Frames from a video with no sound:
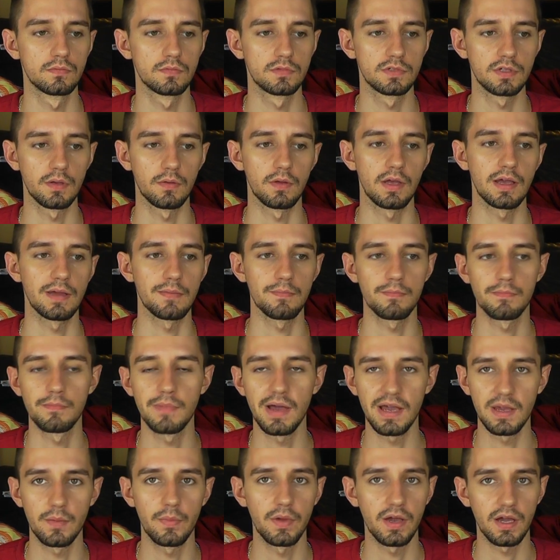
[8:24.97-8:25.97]
So it
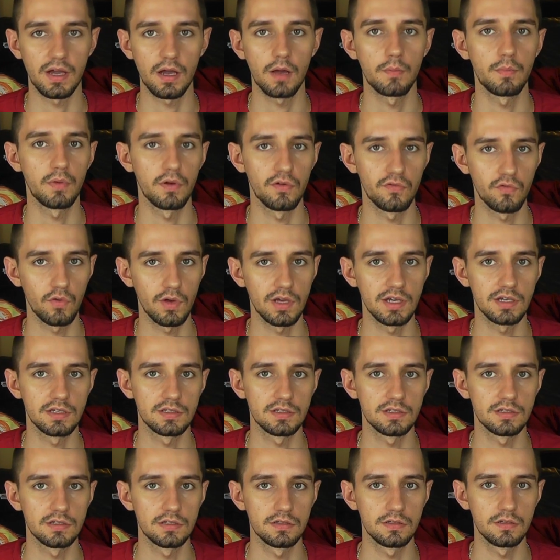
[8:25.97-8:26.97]
may be a couple of
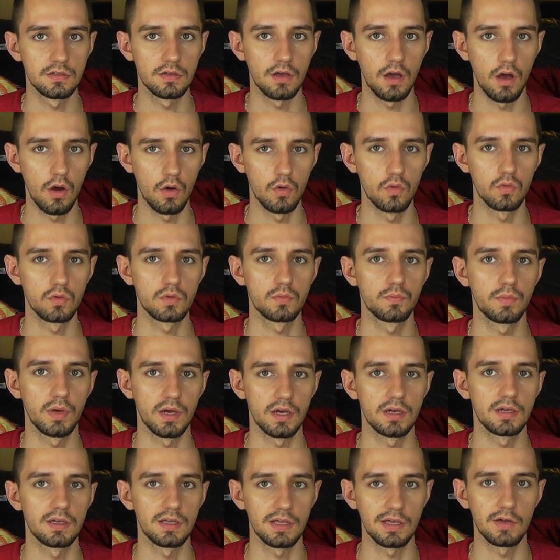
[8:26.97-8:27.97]
weeks old,
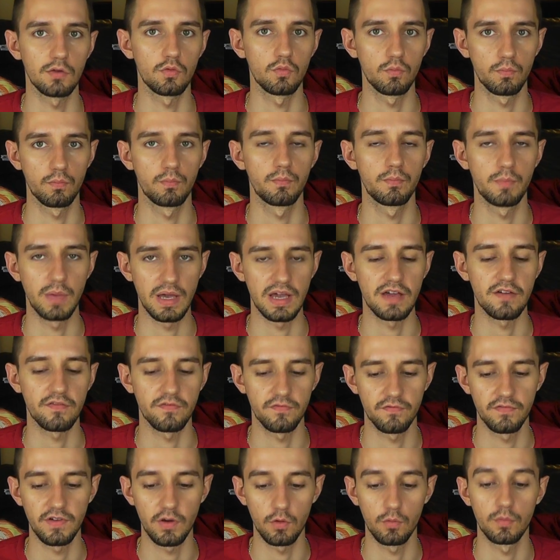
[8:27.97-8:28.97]
but it'll be a
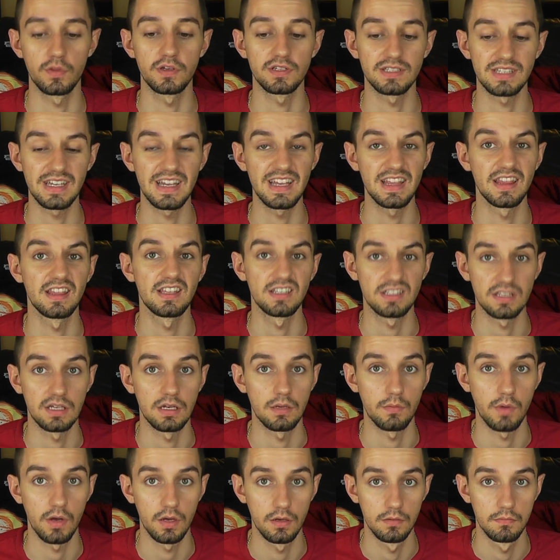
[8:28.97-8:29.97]
film that's in the
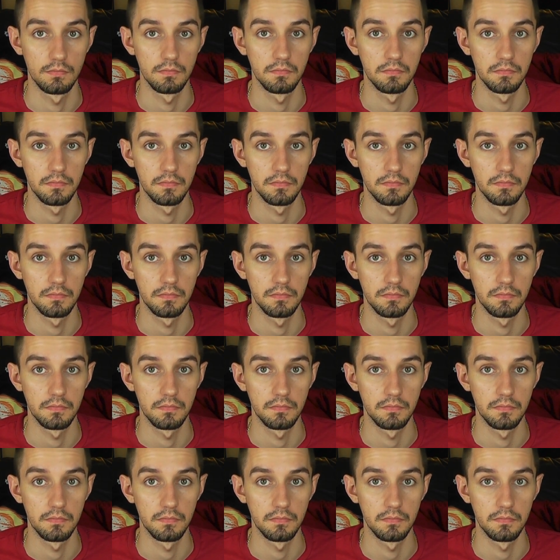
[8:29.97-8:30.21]
cinema